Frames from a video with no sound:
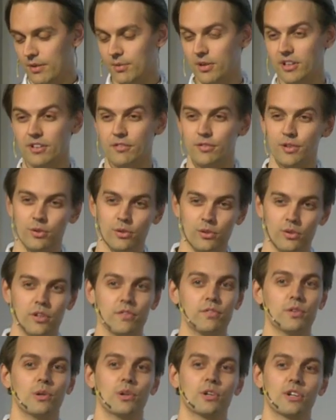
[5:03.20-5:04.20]
mean, if
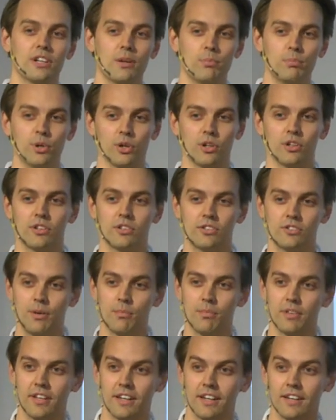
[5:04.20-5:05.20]
you look in a book,
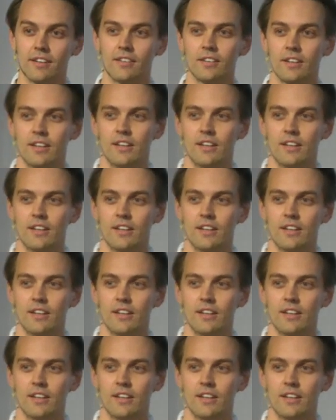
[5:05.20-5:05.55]
something